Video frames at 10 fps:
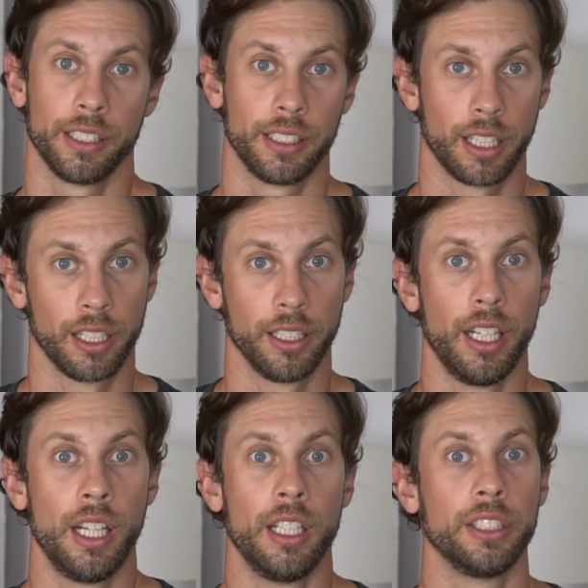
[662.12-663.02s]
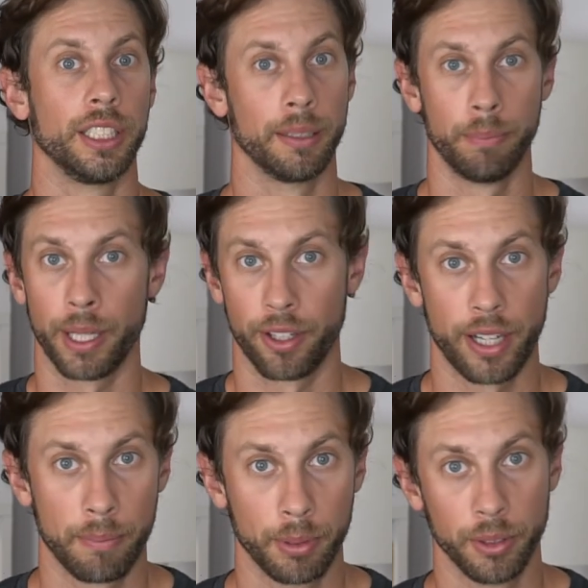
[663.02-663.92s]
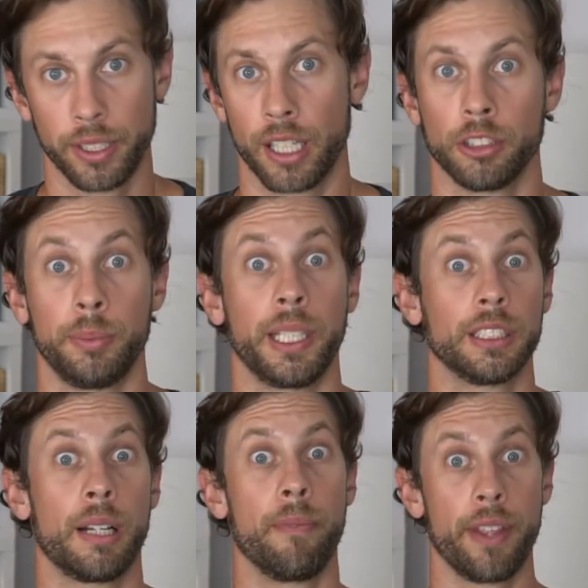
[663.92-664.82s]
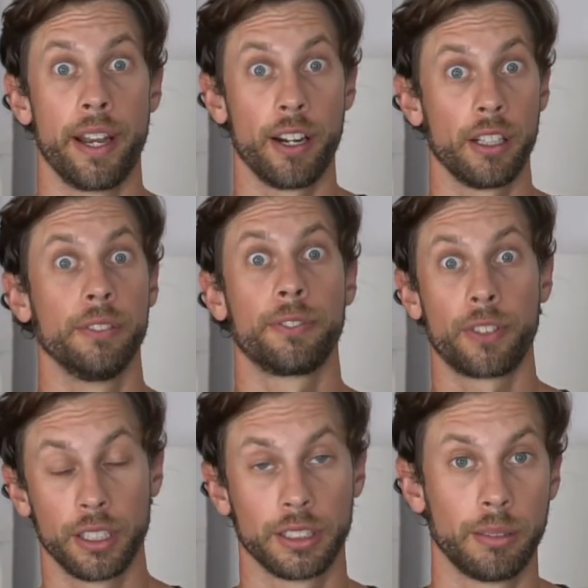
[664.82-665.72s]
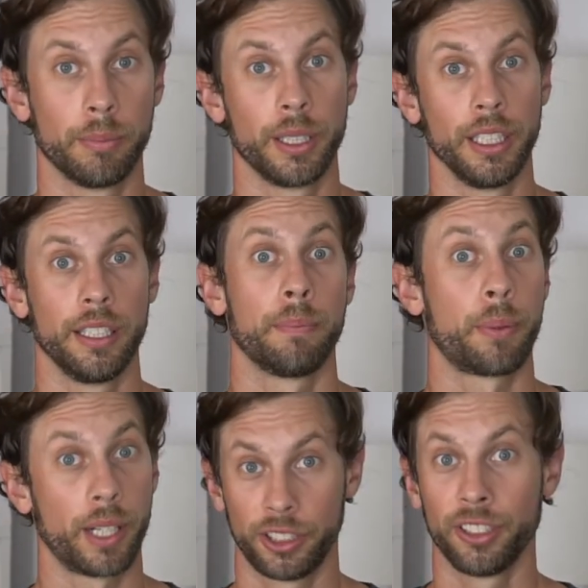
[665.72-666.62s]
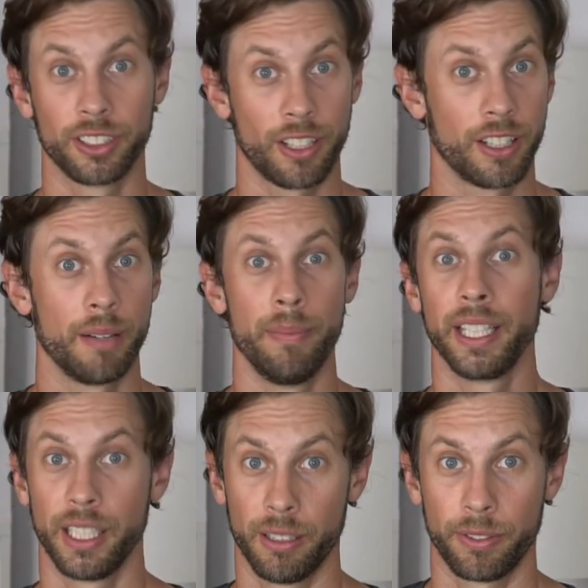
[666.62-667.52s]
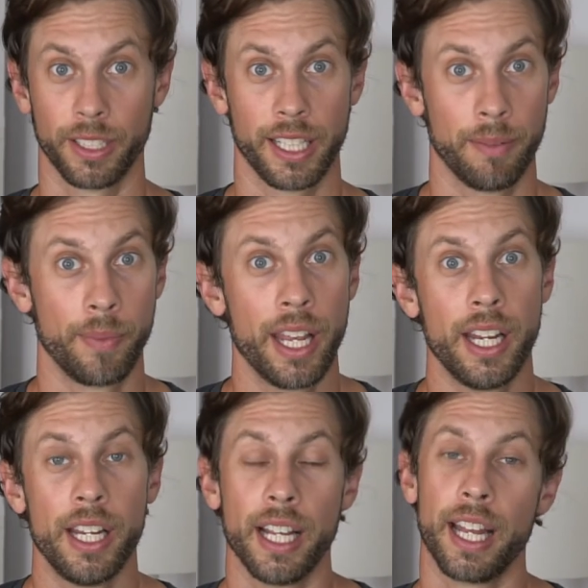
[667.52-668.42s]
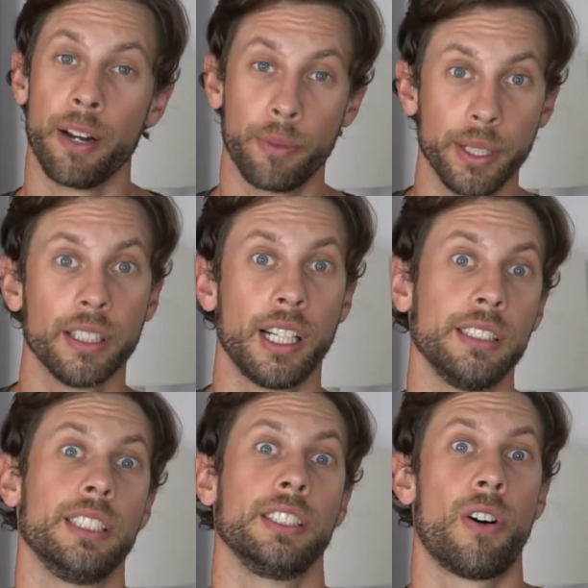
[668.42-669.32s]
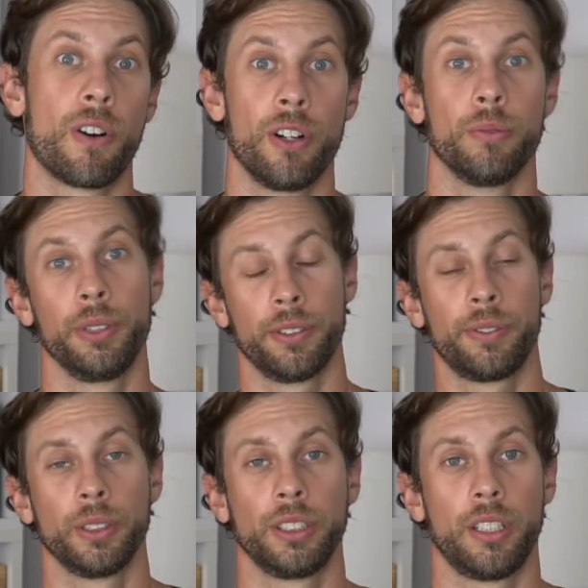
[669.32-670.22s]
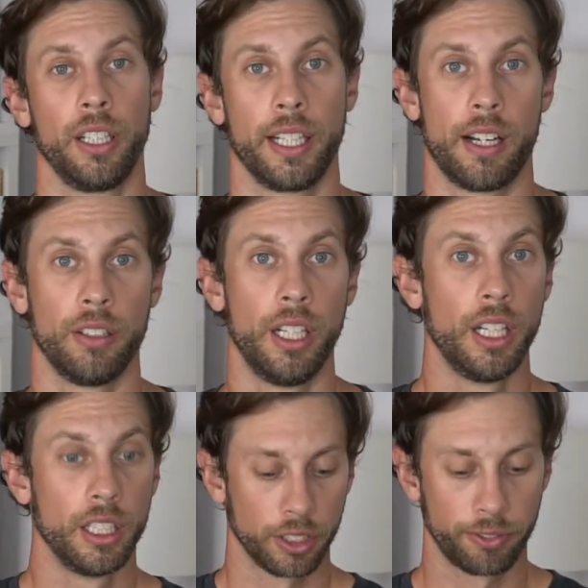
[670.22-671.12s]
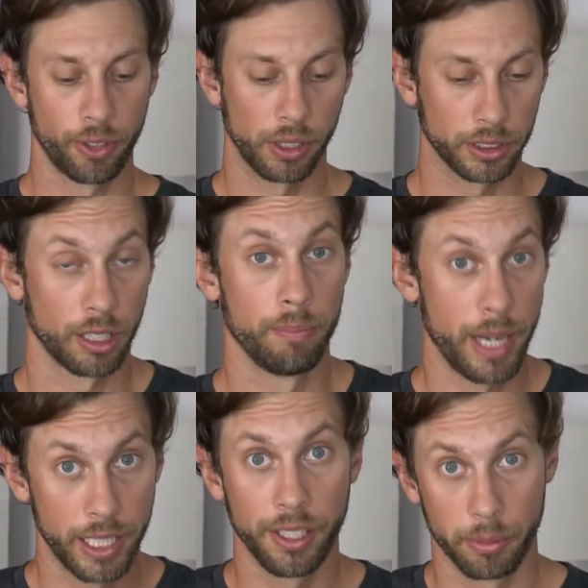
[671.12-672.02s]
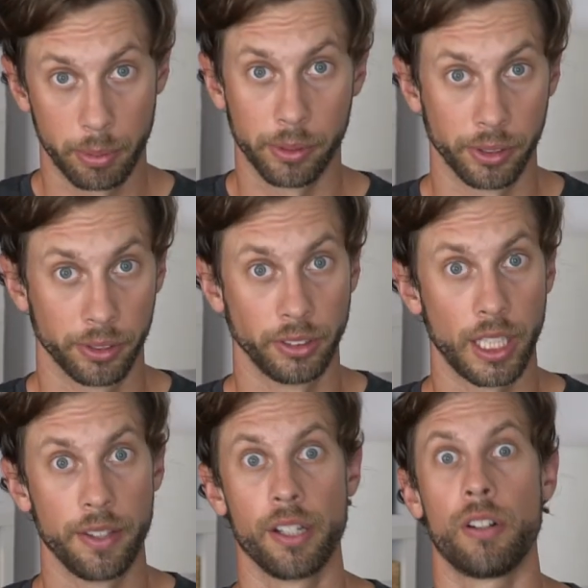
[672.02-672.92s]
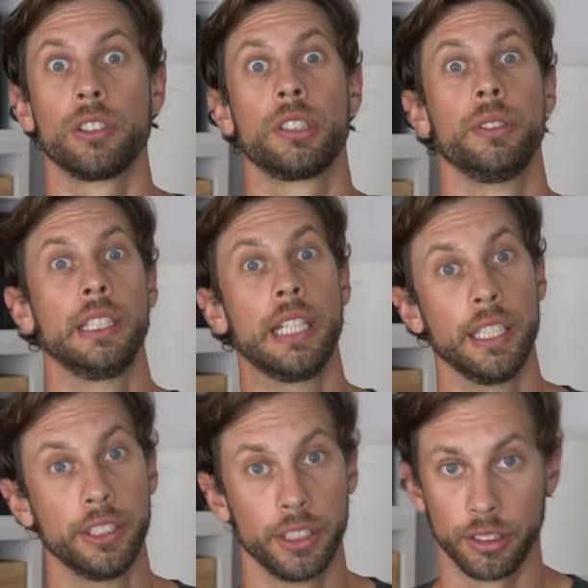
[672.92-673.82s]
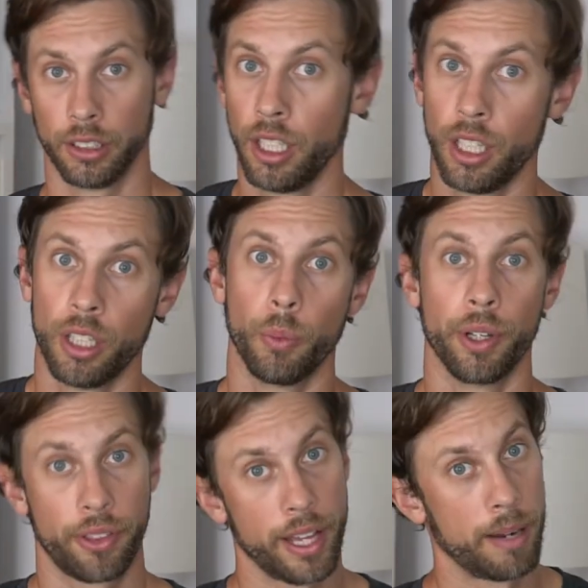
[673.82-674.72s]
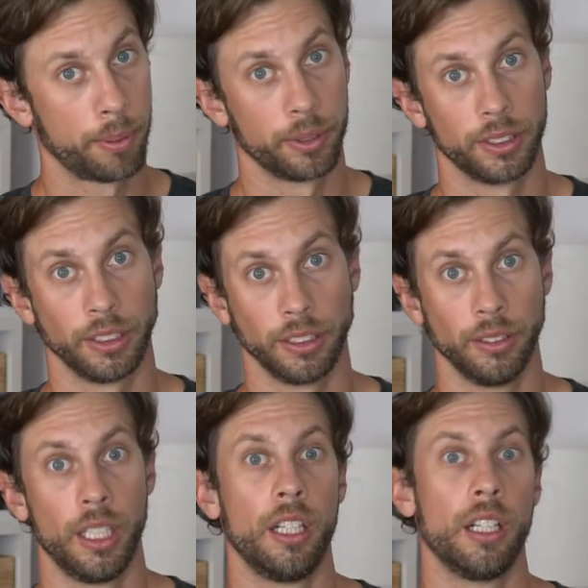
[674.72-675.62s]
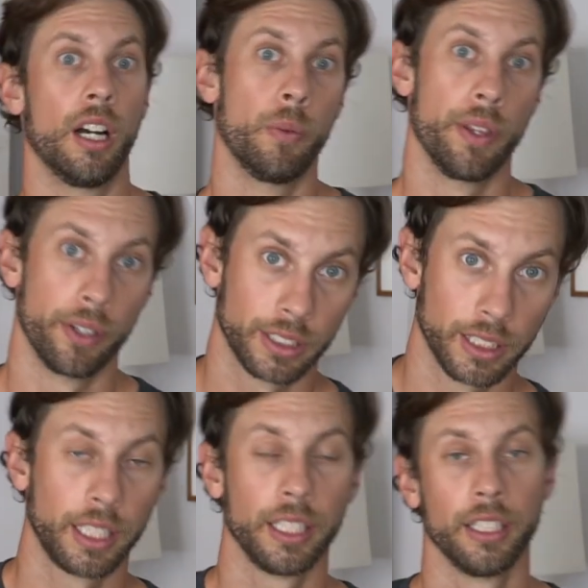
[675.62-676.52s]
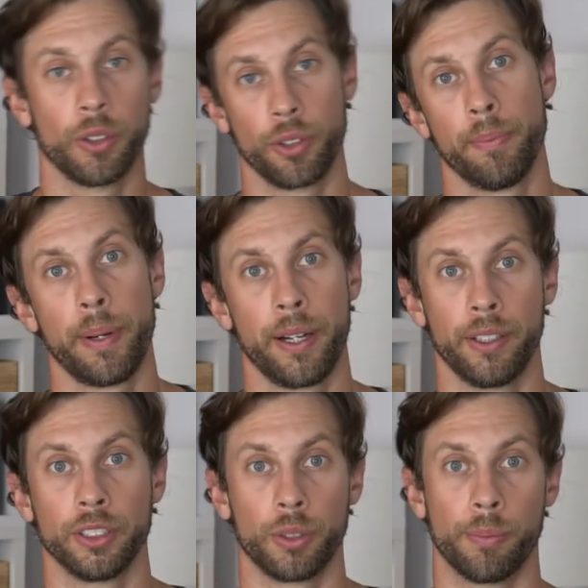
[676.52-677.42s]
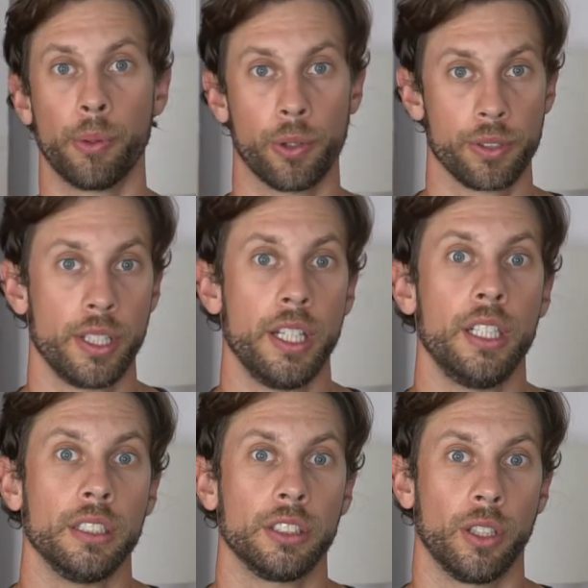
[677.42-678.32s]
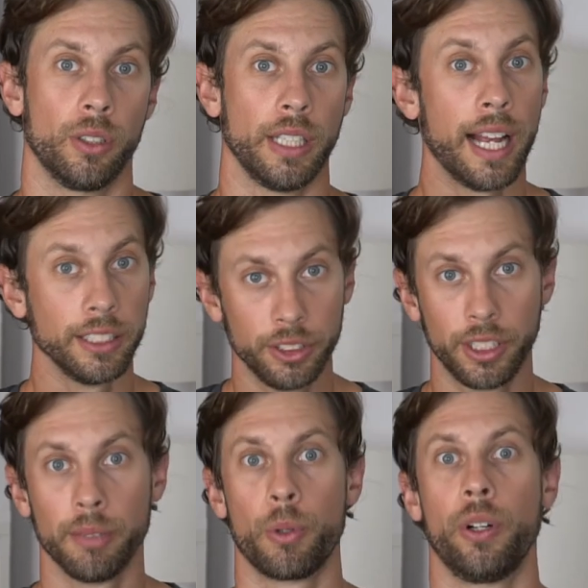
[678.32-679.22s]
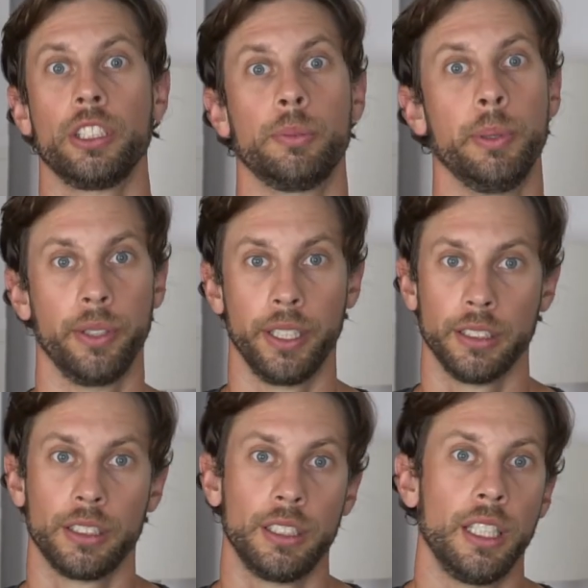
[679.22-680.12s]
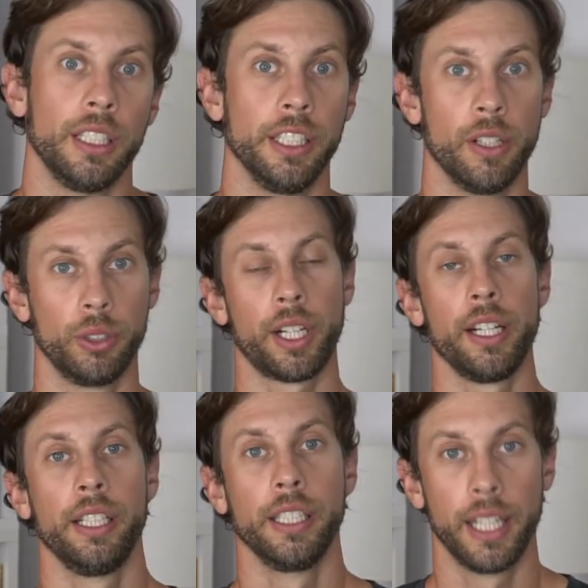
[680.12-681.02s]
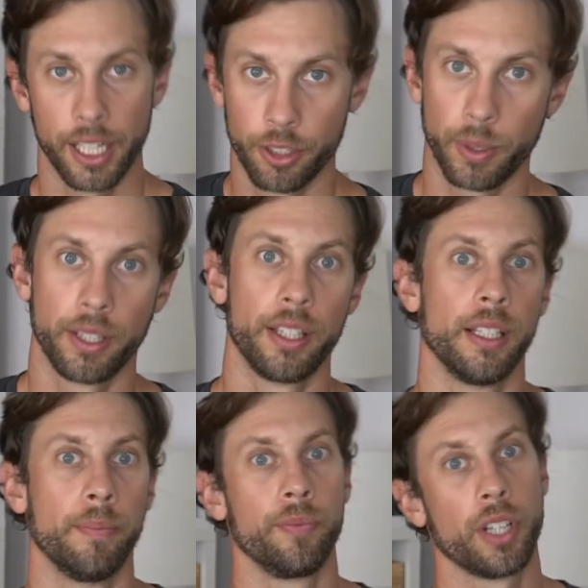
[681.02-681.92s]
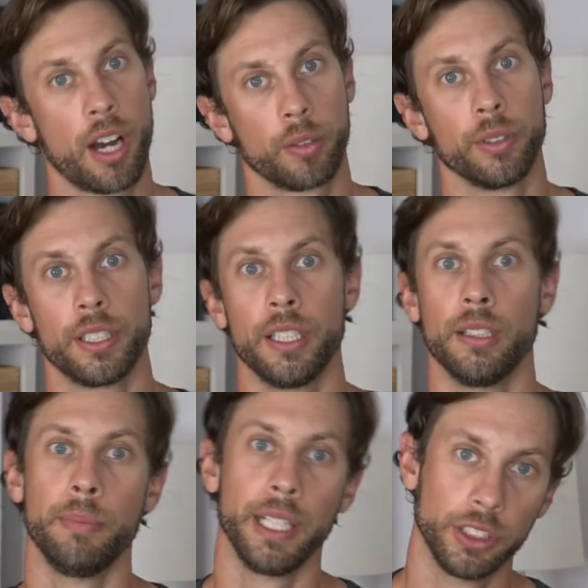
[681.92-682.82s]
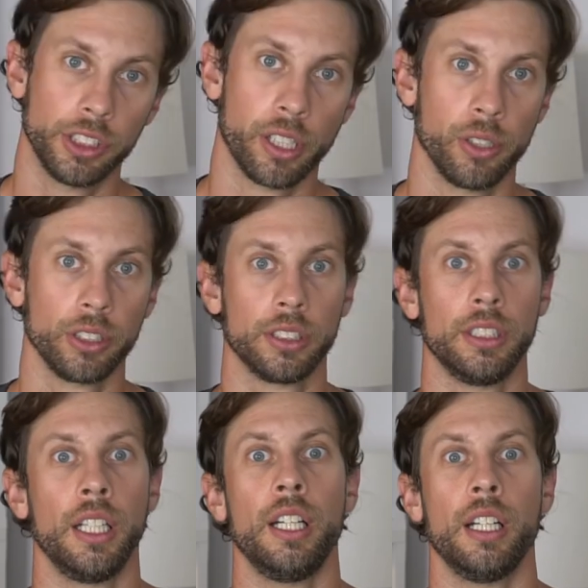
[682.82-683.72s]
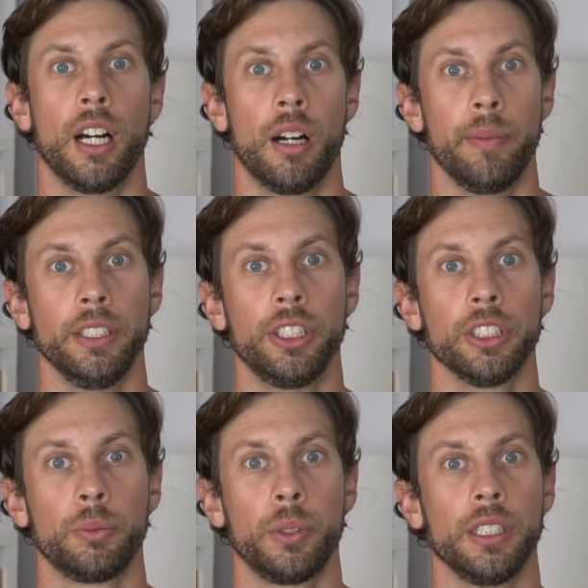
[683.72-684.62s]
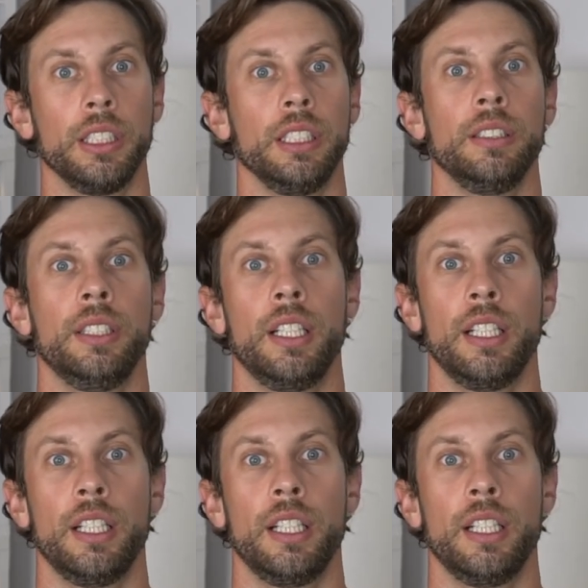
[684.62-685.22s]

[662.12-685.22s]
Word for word: have done to get better at balloon animals, because I'm there in front of somebody and the pressure's on, I'm making it for them. And I realize it's hard when you're first starting out to focus on making the balloon and then also engaging with that person, whether it's the kid or the parents or both. So as you get more experience, you know, try to engage with them, talk with them, make jokes, and just really